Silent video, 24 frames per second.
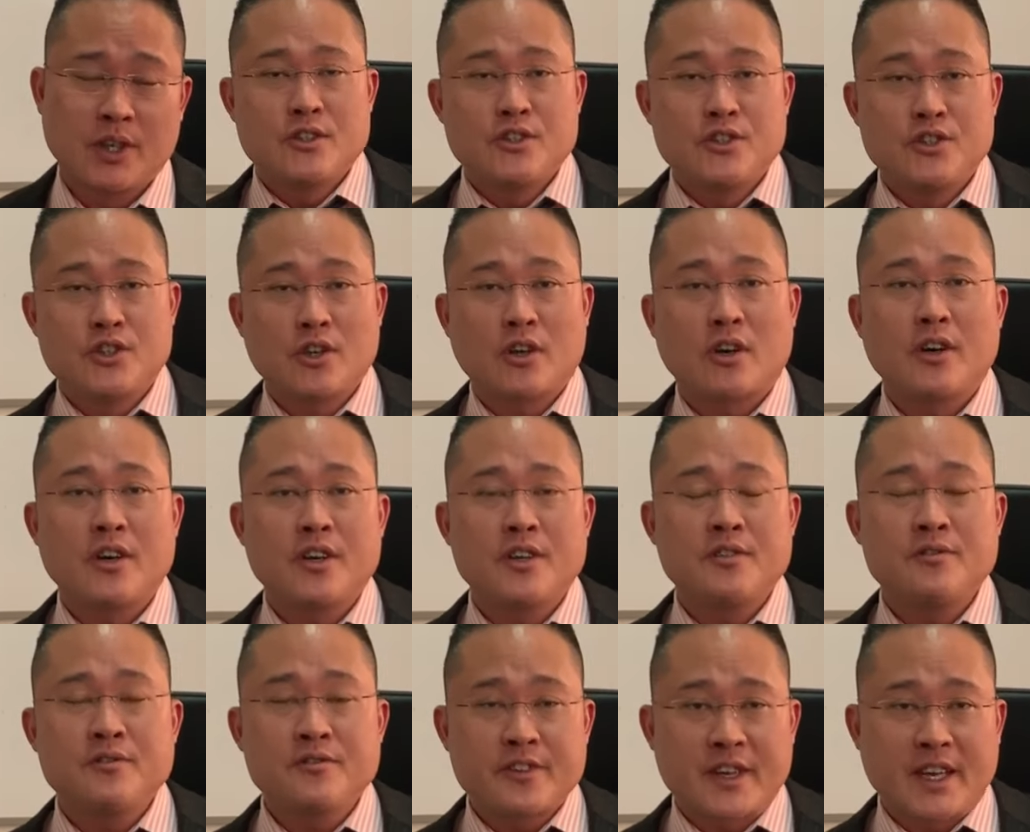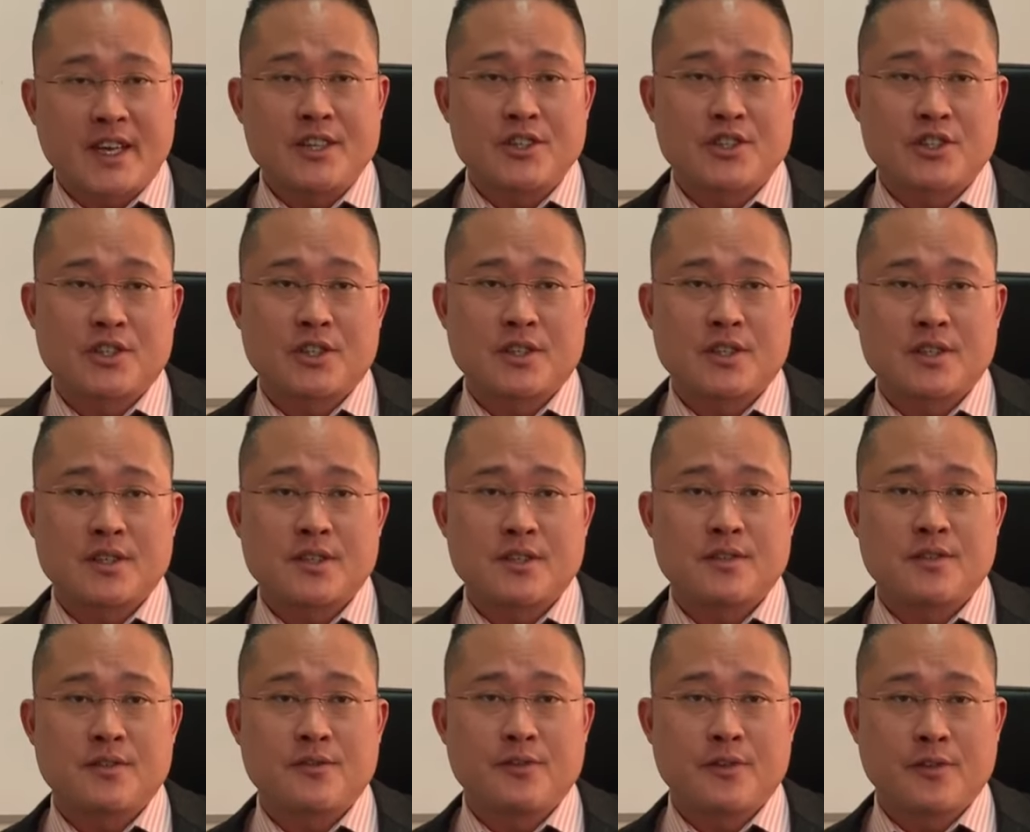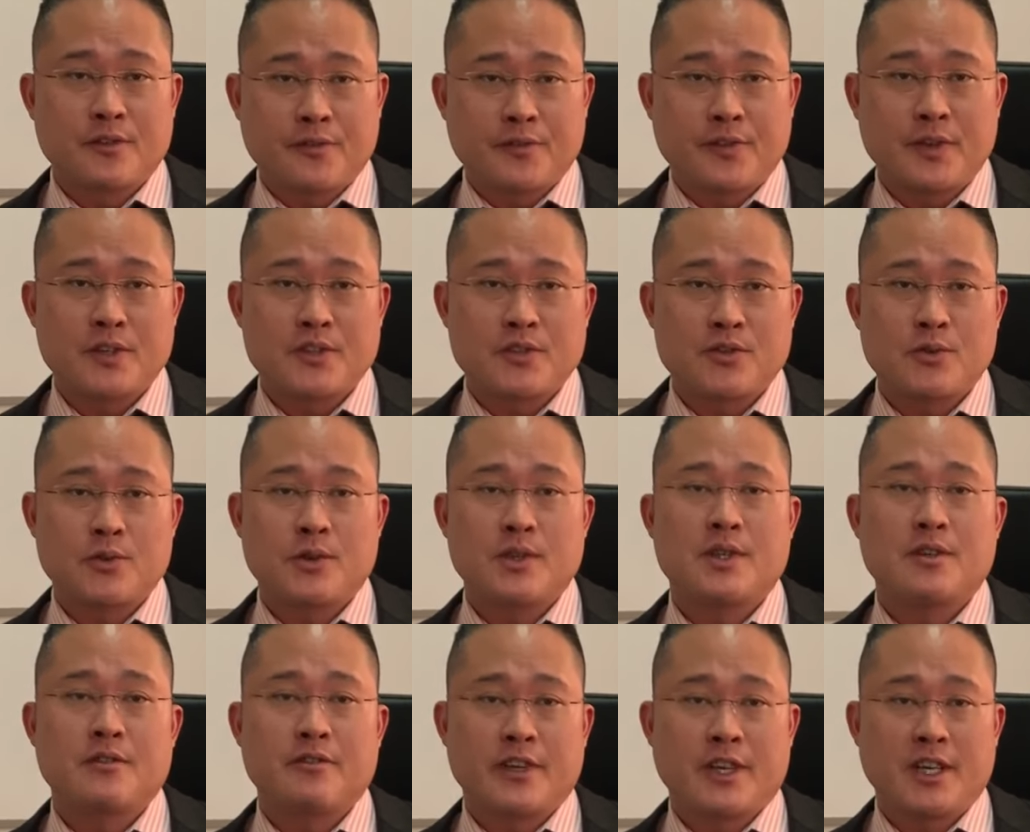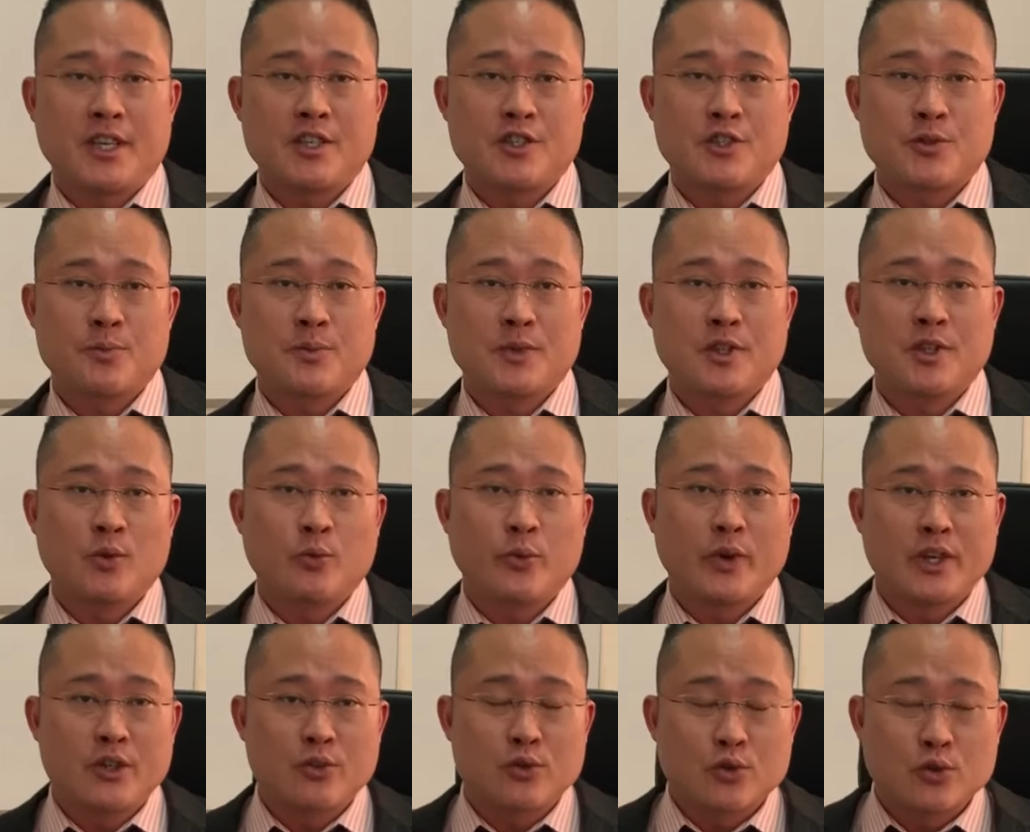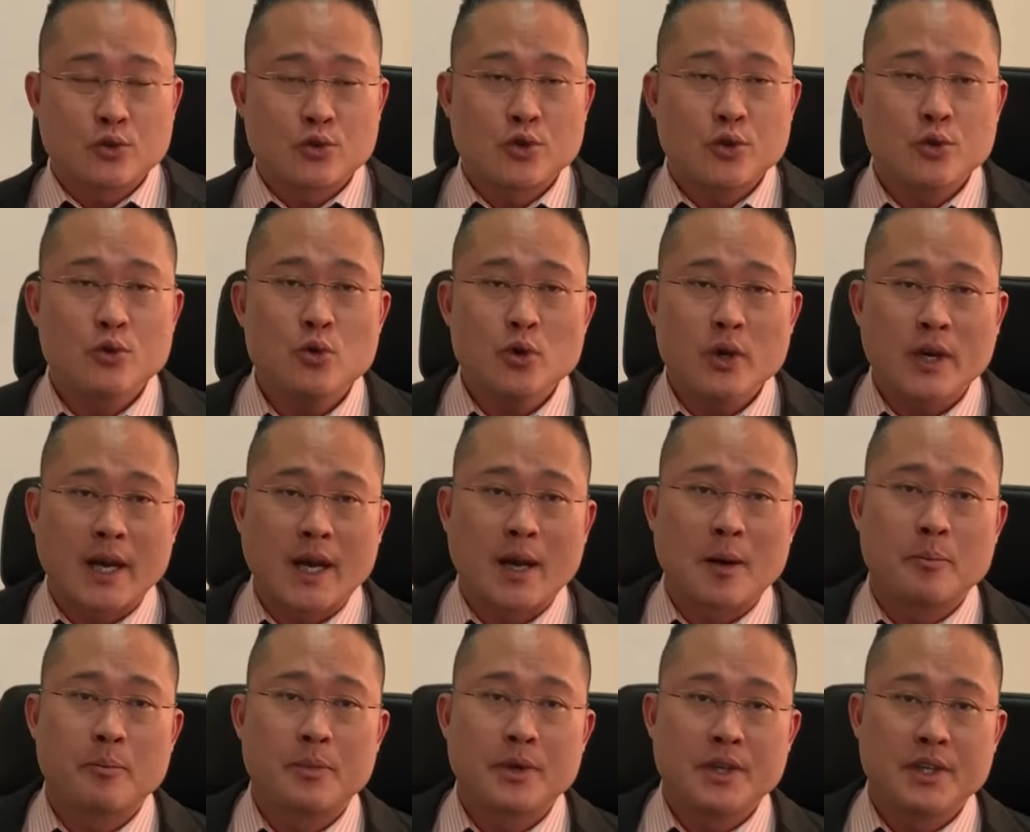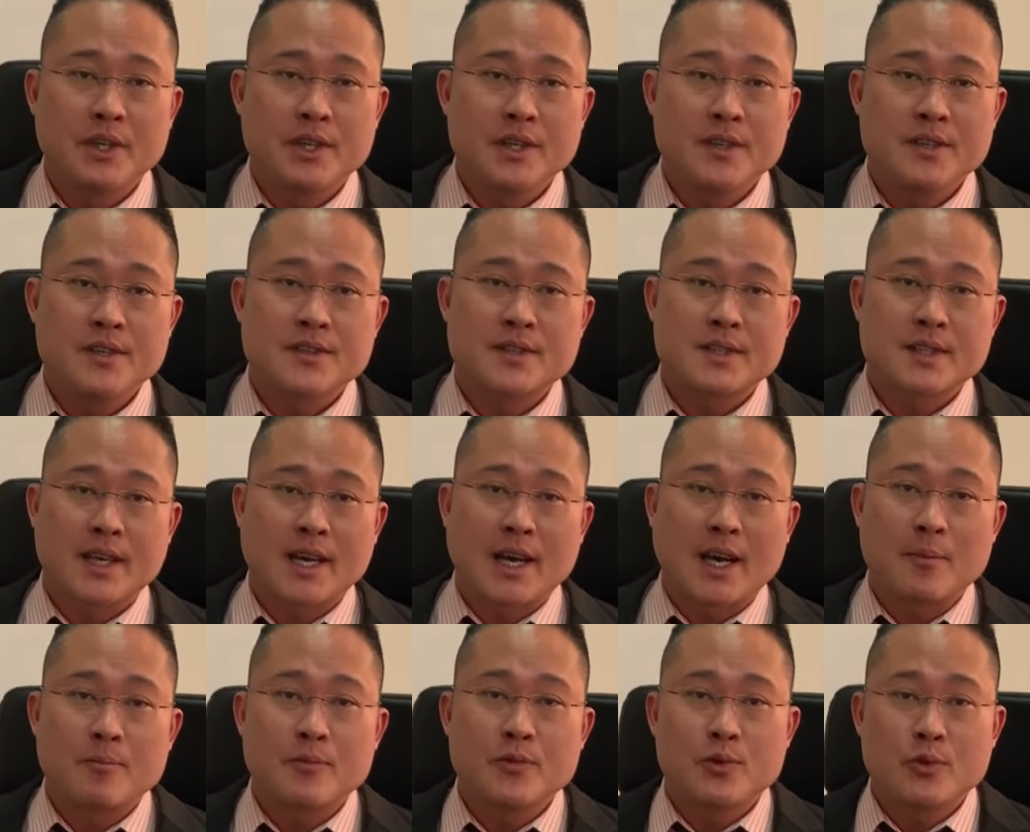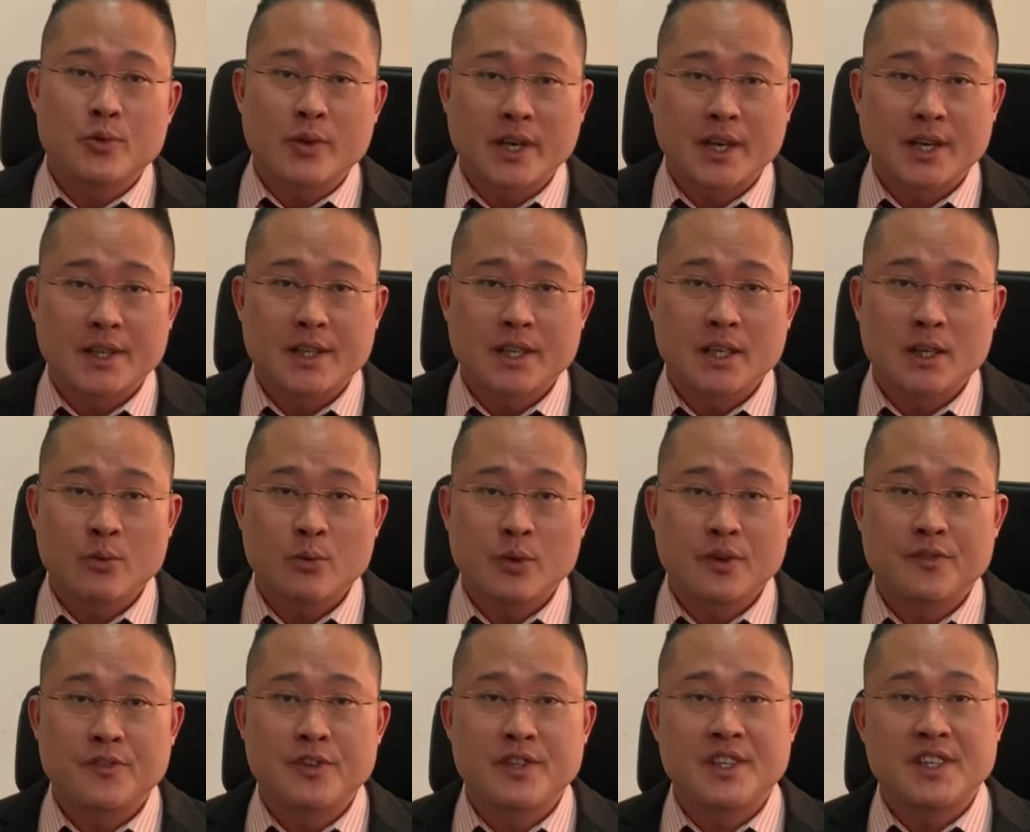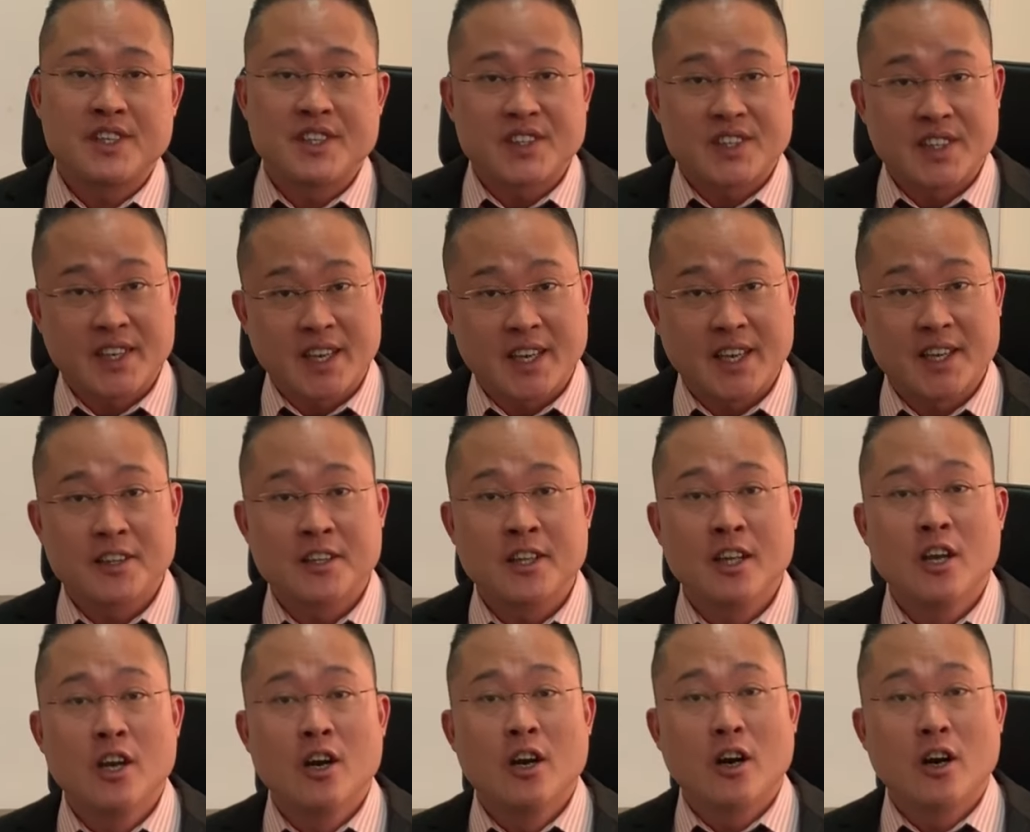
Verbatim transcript: Joint ventures refers to the arrangement when two companies come together with the intent